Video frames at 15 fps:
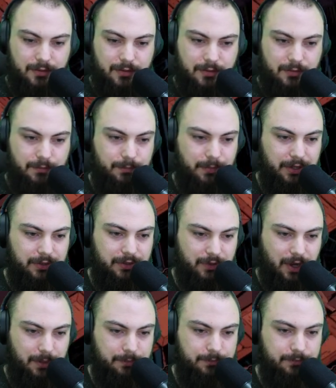metal
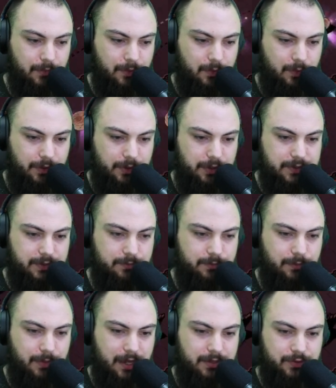scrap? Well, there's some
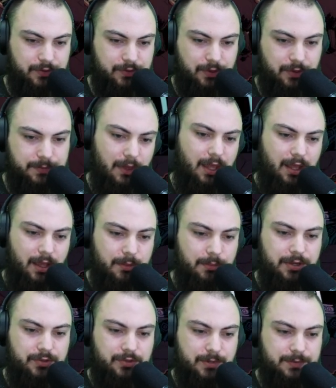manuscripts.
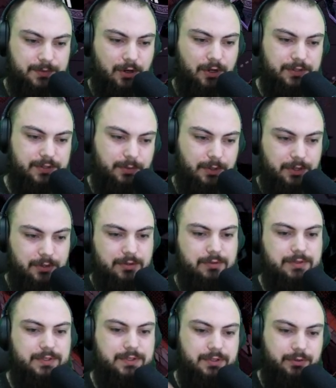Manuscripts are also what you
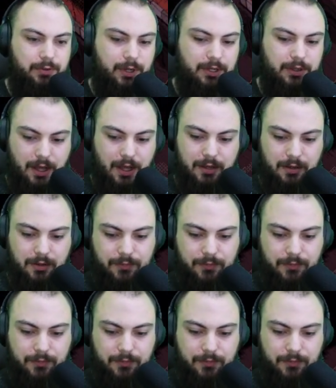use to do a lot of